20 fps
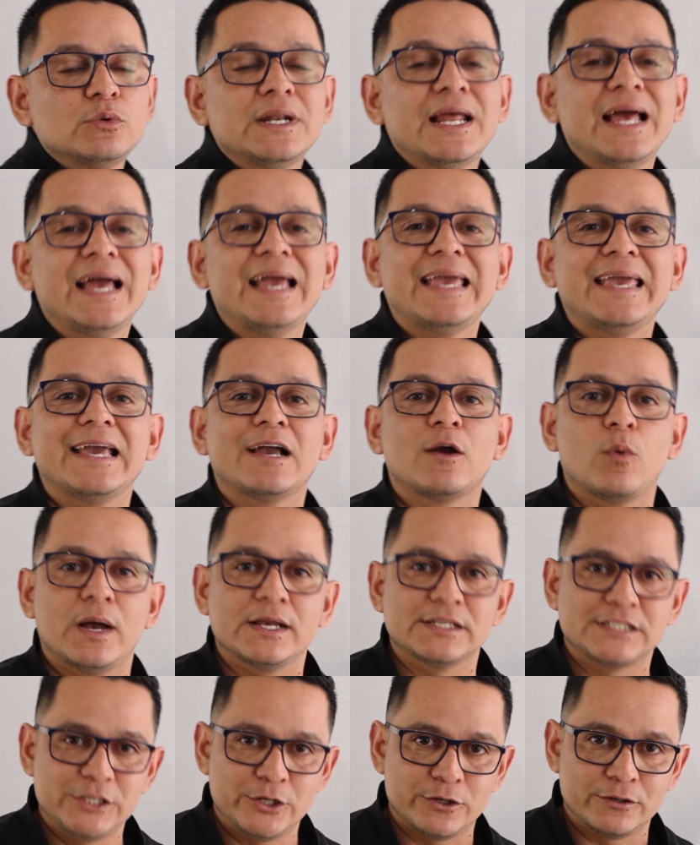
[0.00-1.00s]
is an
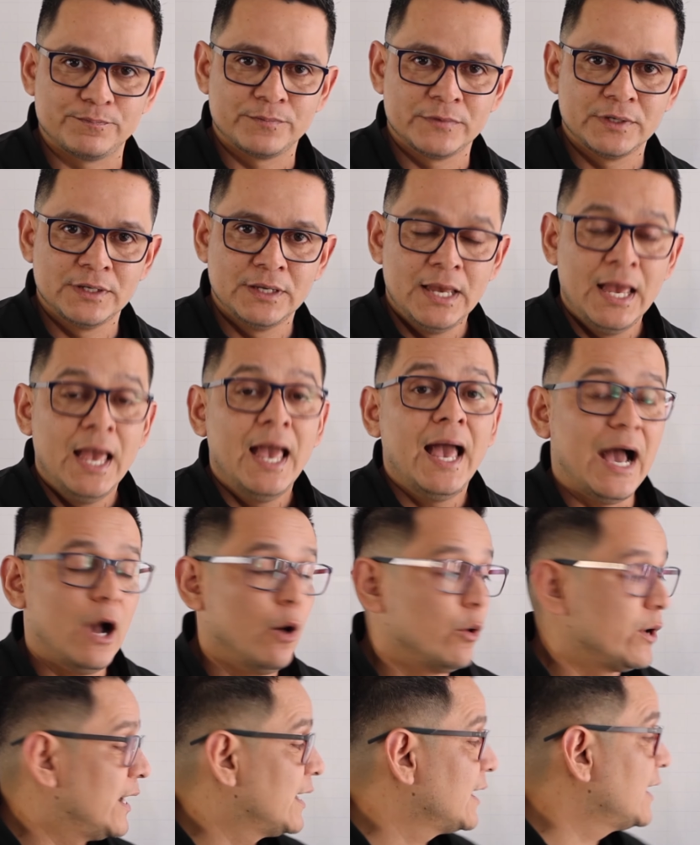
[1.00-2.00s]
equation?
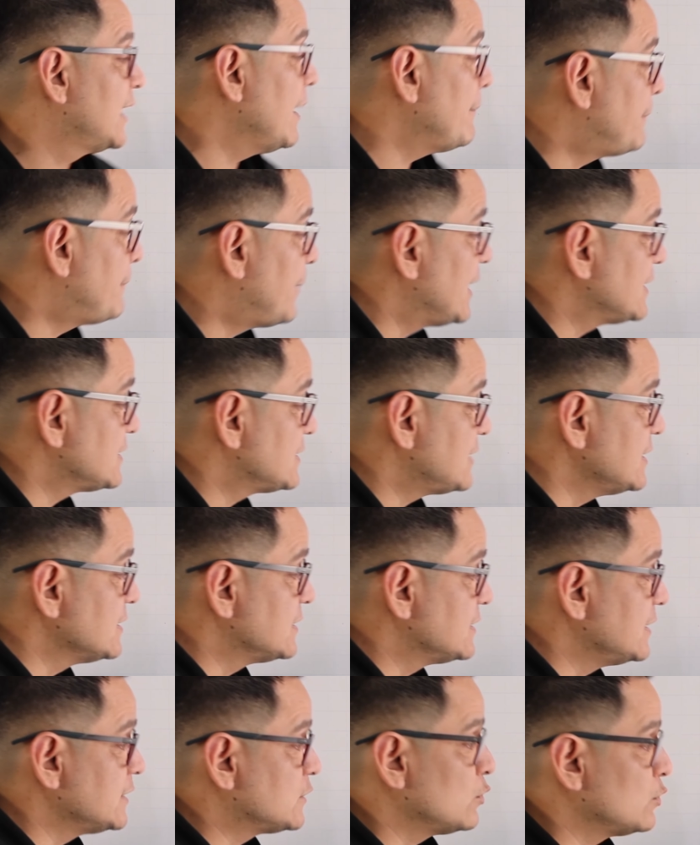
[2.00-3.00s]
Now, what
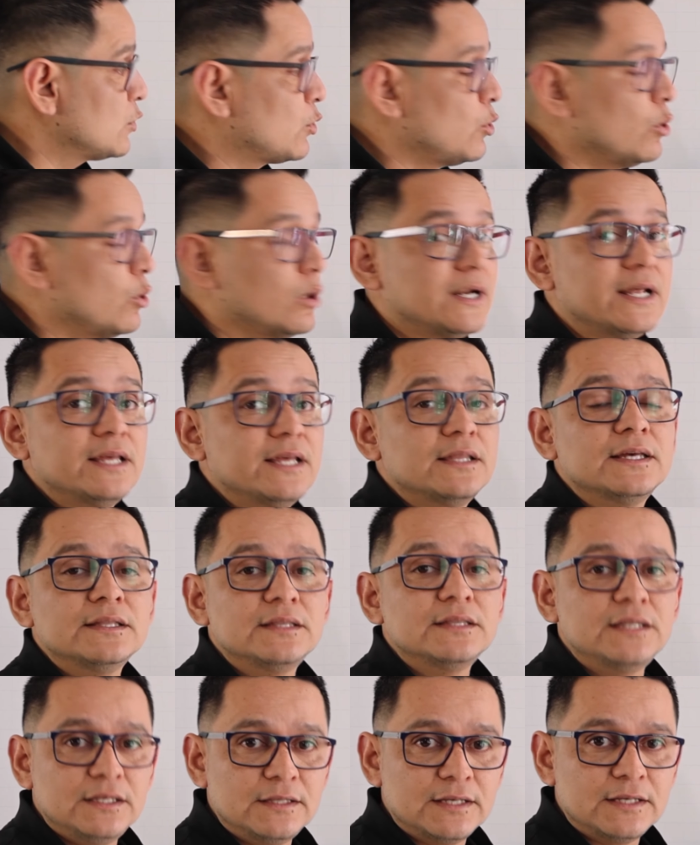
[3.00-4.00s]
happens, again, with
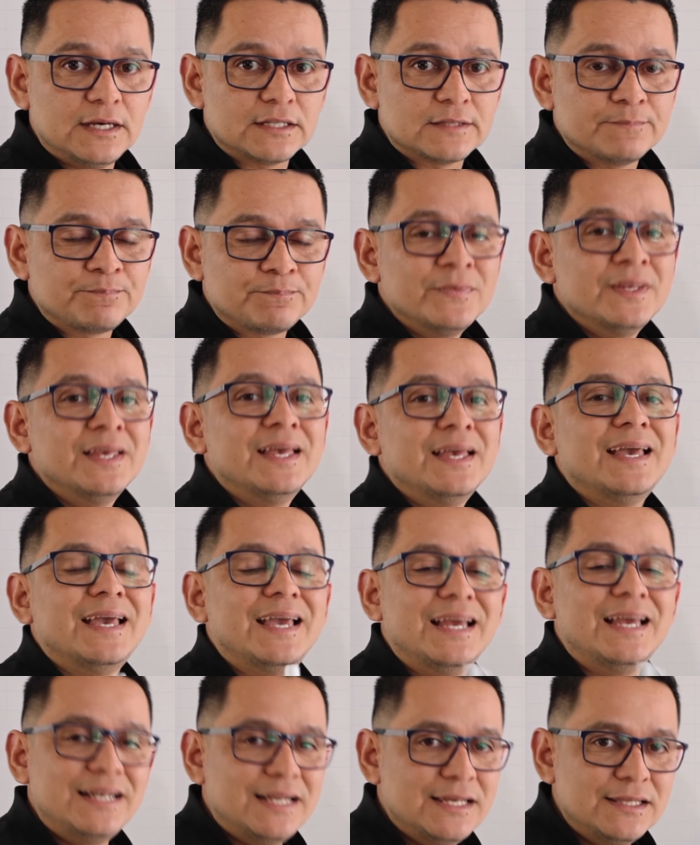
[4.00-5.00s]
the identity? In
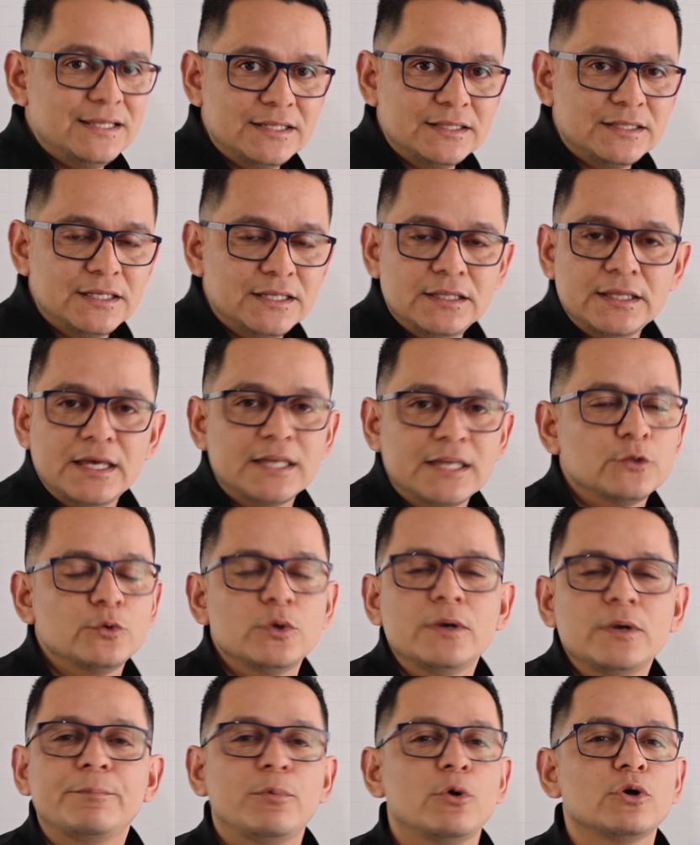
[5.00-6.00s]
the identity, no
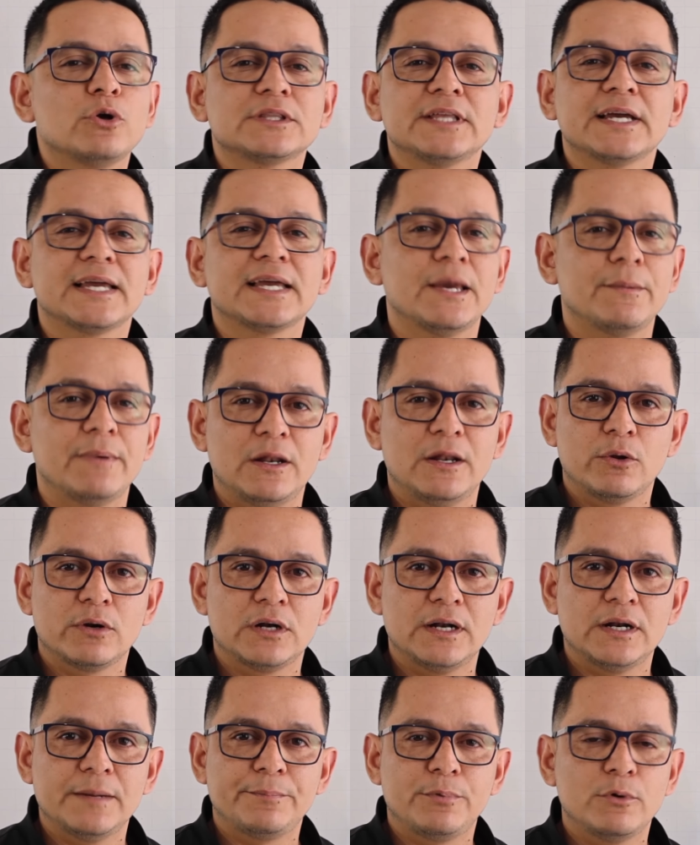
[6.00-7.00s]
matter what value you
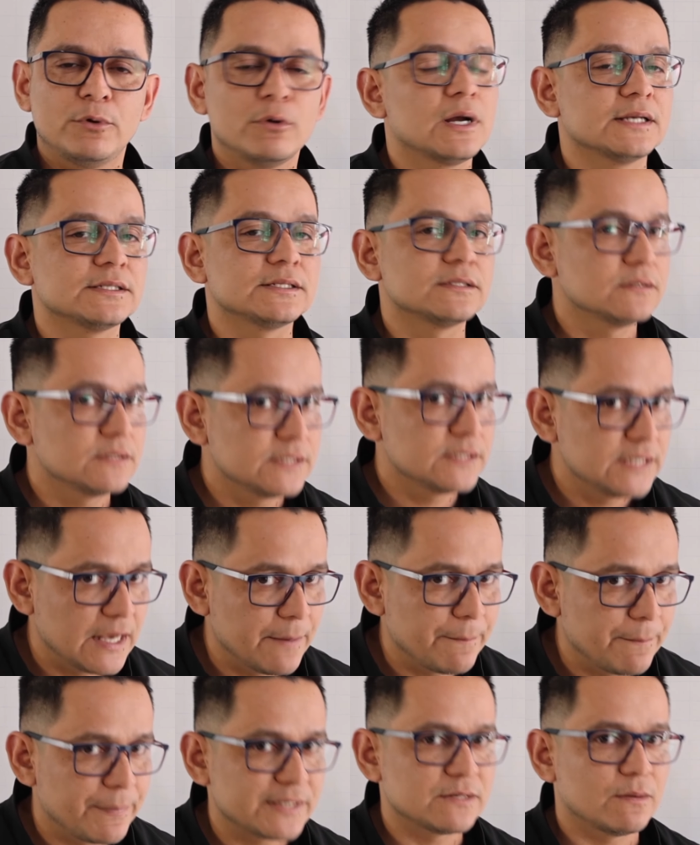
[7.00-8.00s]
put in, it will
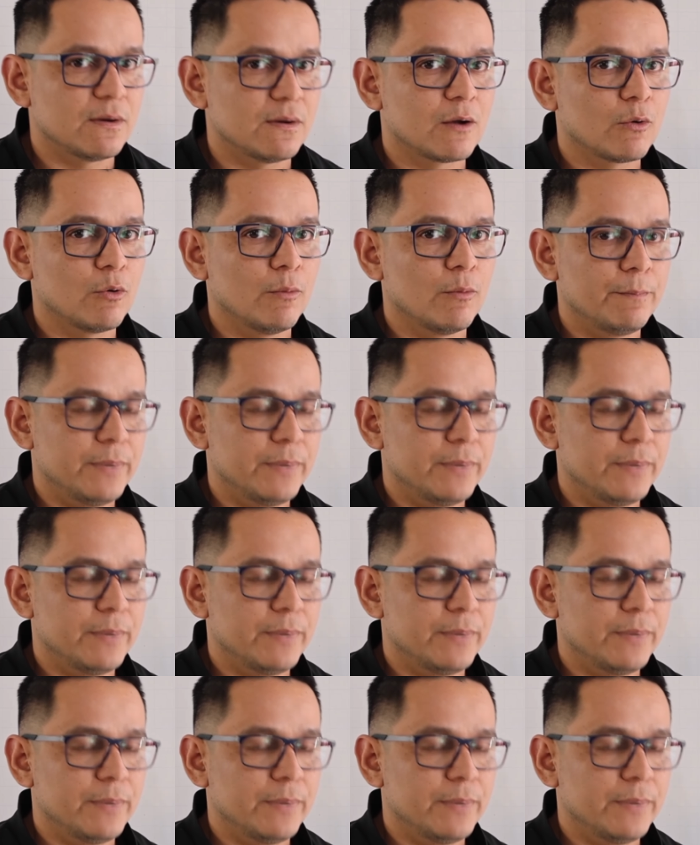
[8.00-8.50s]
always hold